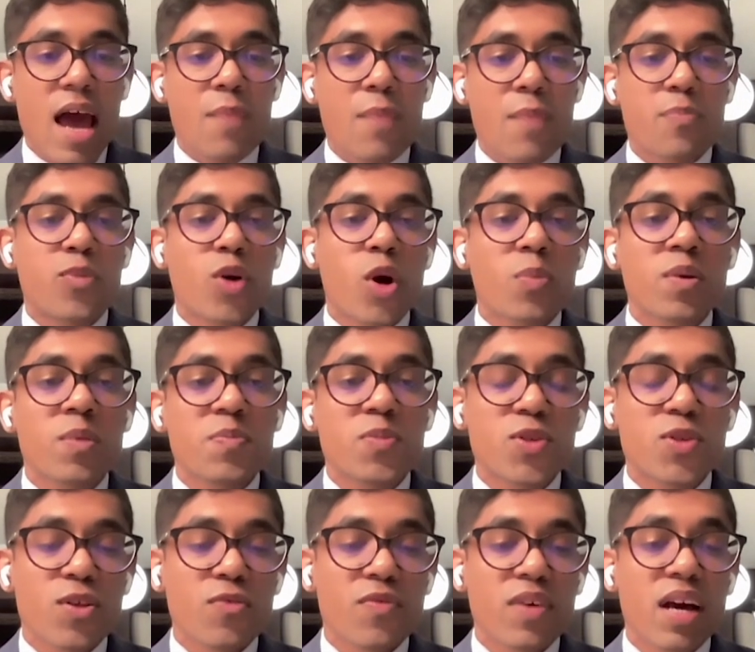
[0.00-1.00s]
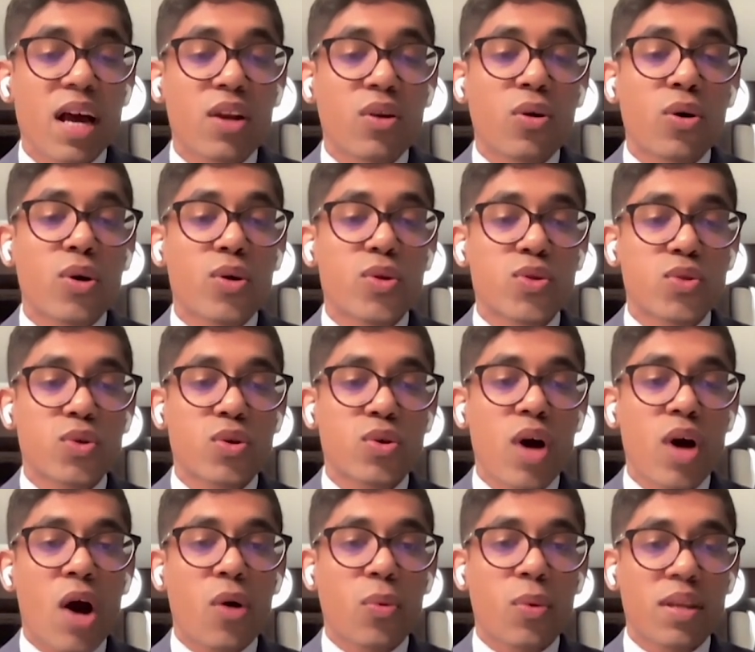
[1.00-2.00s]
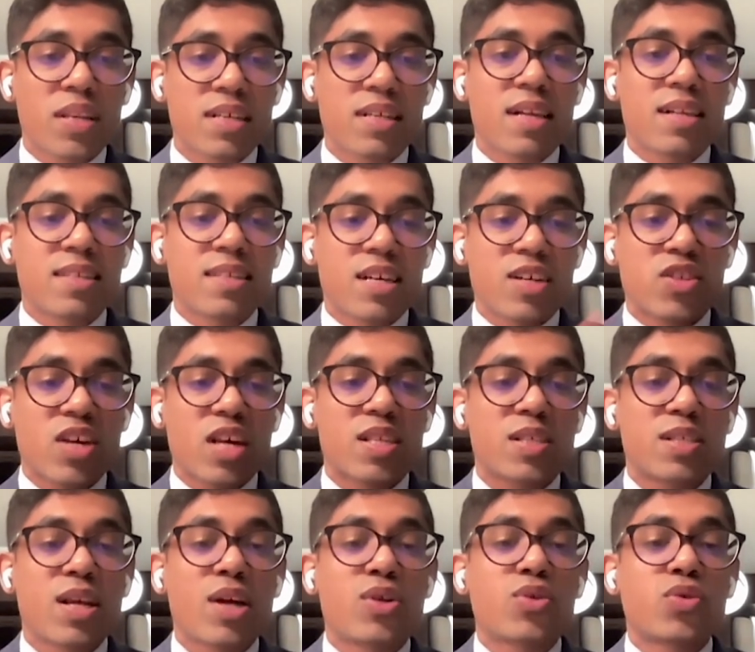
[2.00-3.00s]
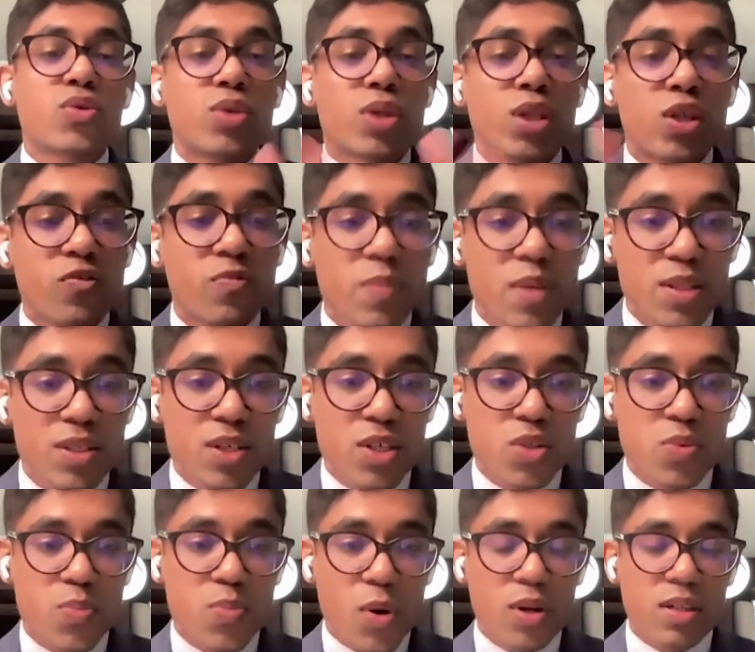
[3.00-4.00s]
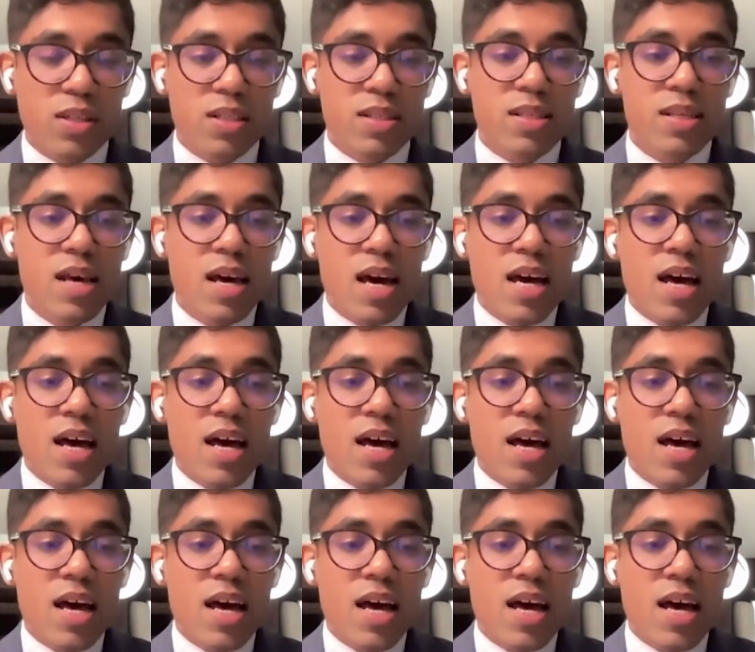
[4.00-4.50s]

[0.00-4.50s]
and problem solving, and also how internet search has led to new business models.